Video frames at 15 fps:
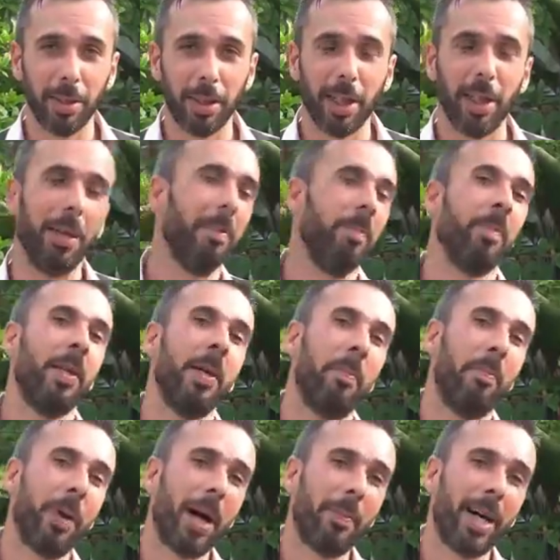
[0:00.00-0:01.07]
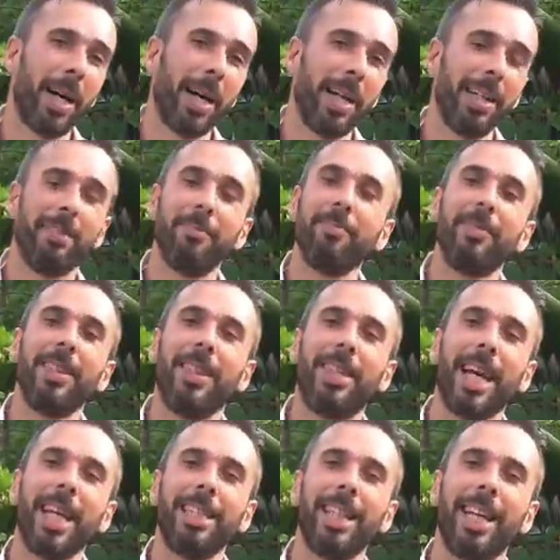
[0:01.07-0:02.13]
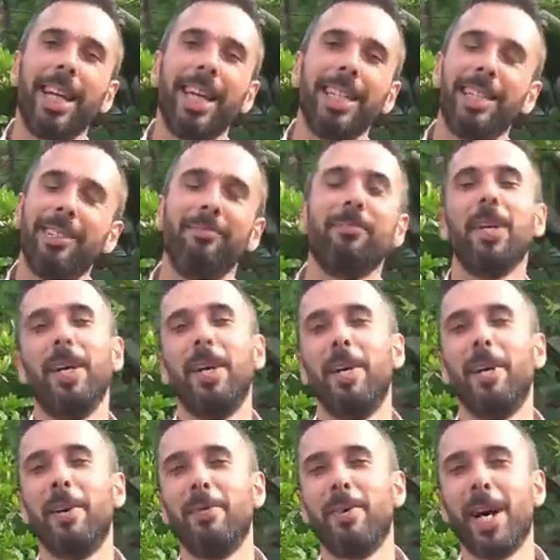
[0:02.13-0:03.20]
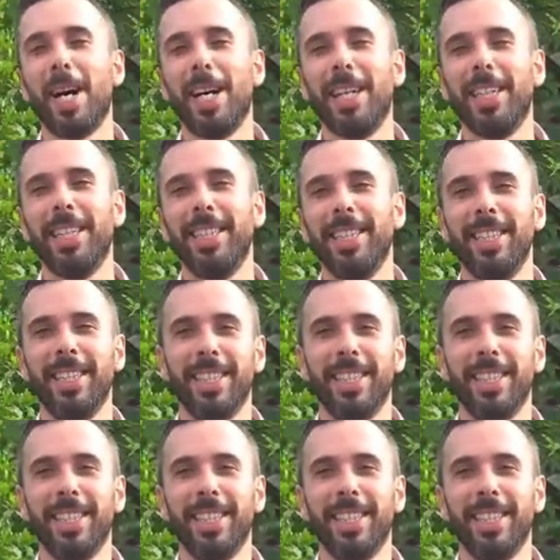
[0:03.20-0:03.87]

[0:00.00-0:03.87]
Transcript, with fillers: Bye bye. Zaijian. Au revoir.